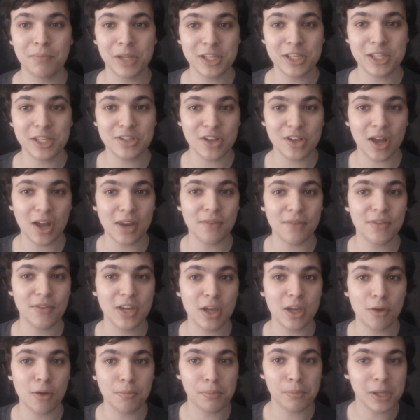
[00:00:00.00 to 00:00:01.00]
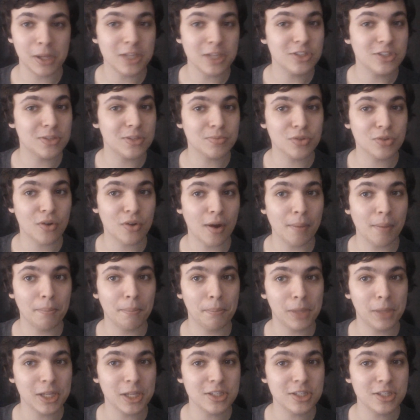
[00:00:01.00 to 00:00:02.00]
Please like the video, please subscribe,
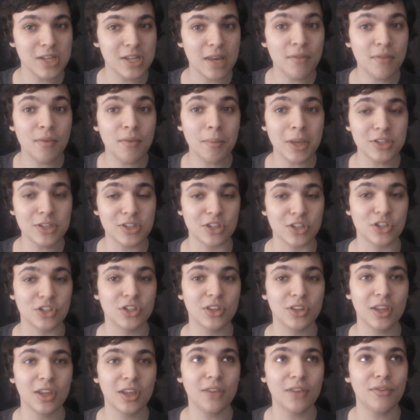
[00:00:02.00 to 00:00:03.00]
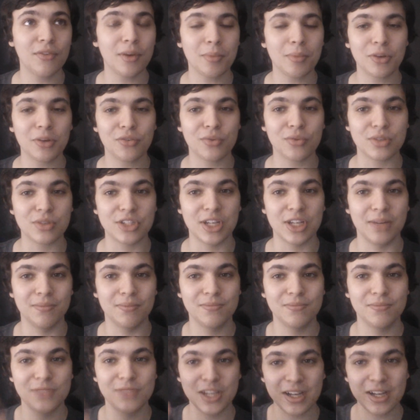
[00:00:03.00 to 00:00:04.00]
and please leave a message. Thank you very much for watching.
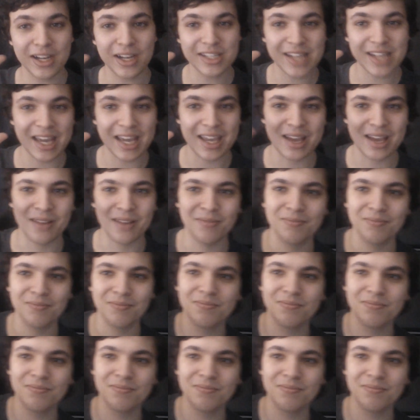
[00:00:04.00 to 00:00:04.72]
See you guys later.